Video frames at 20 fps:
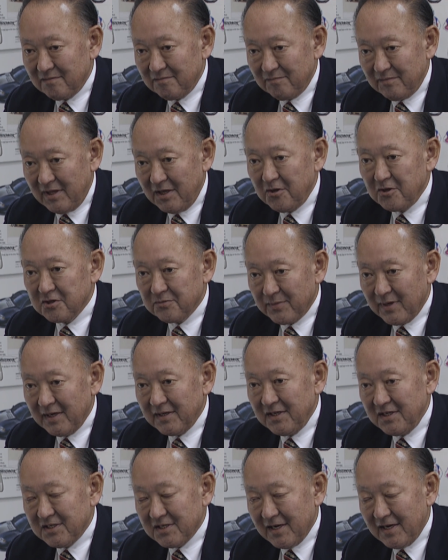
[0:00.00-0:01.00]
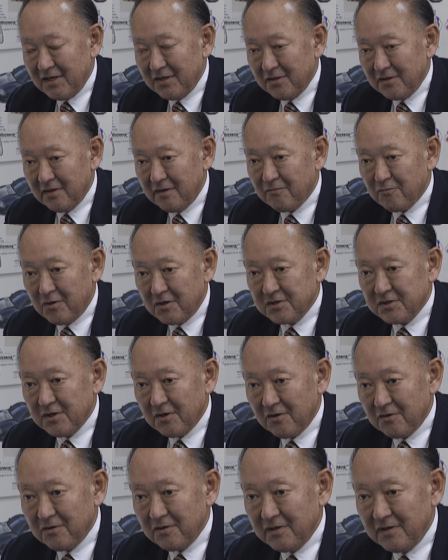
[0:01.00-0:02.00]
they used my design on the fresh
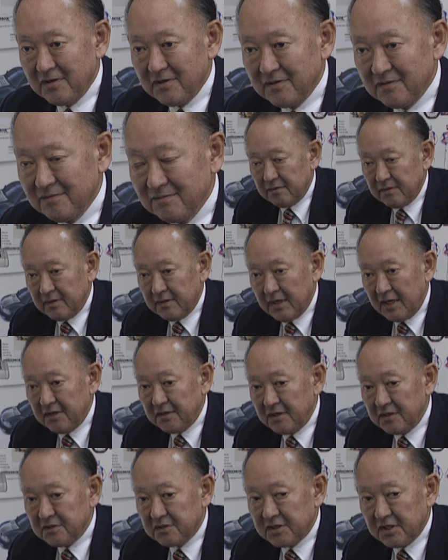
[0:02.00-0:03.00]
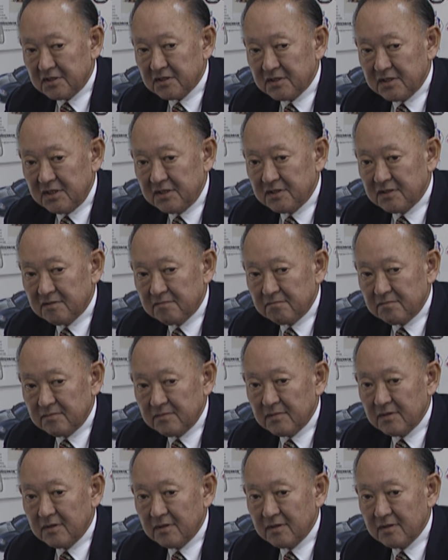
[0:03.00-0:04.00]
air hood. In
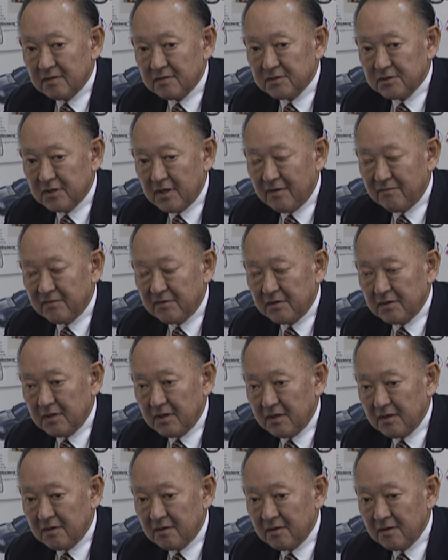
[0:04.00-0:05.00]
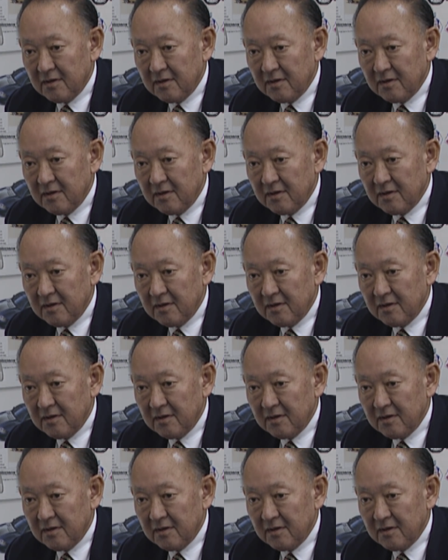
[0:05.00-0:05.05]
1967,